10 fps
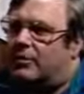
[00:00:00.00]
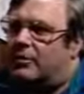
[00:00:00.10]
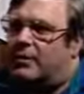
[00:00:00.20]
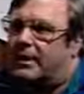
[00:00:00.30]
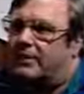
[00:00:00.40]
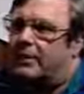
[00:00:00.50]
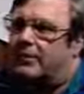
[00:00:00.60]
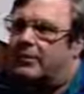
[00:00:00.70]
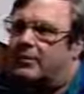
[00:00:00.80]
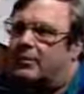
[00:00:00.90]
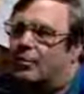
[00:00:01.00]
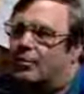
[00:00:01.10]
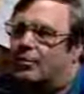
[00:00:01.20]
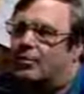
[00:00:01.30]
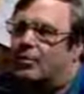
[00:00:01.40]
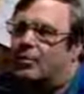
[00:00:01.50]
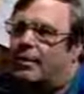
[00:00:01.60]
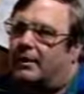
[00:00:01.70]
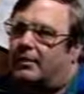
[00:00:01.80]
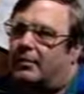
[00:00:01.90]
the B cell system, which controlled
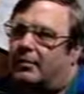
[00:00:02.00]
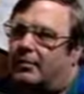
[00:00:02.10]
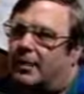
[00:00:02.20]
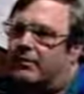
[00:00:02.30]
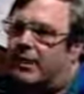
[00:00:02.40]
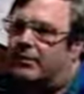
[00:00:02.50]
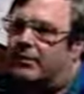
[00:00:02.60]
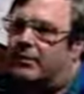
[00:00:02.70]
bacterial infections,